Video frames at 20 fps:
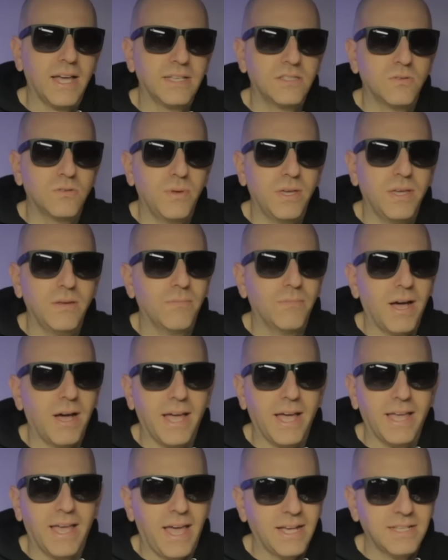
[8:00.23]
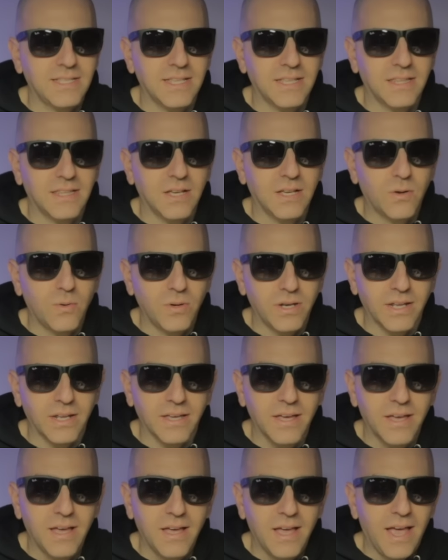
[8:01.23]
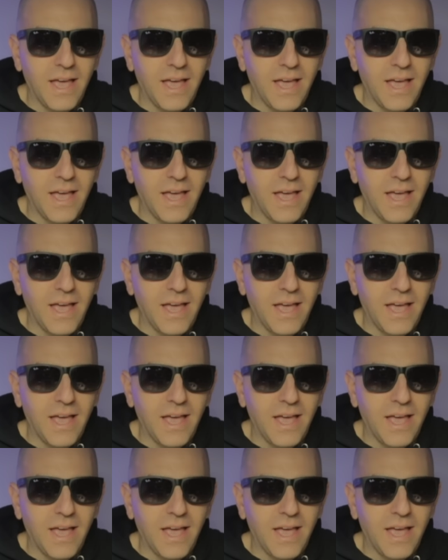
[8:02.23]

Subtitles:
to be my exit liquidity.